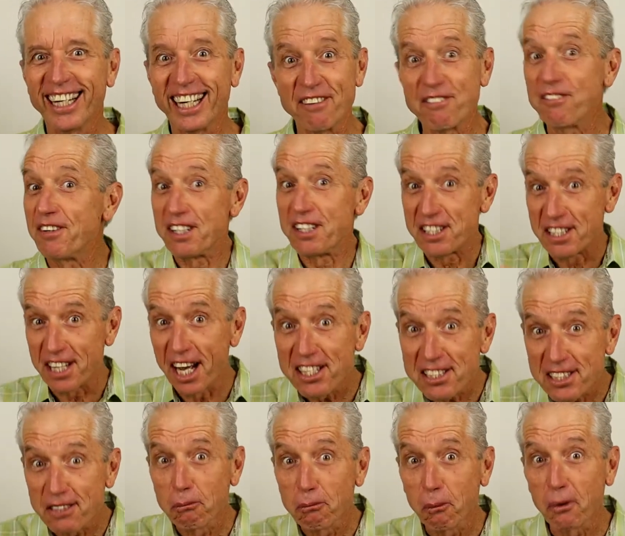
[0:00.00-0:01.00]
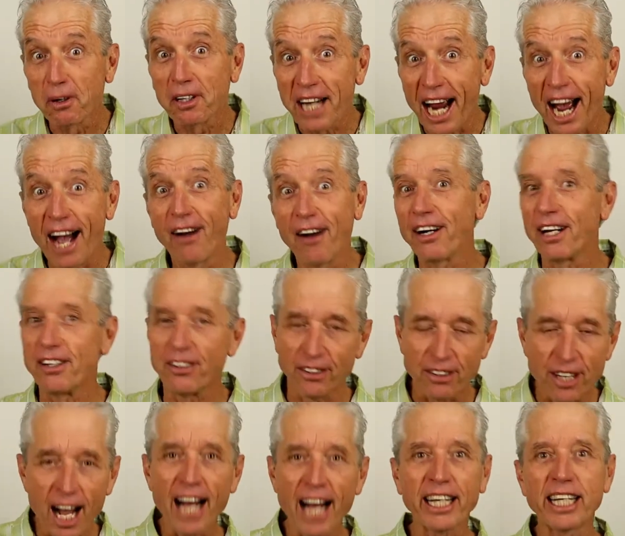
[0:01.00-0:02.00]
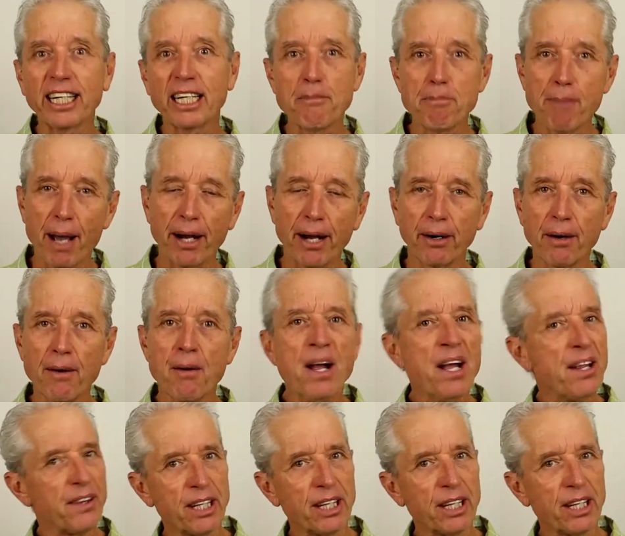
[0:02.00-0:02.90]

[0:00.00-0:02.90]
If it doesn't work out and they're not getting better,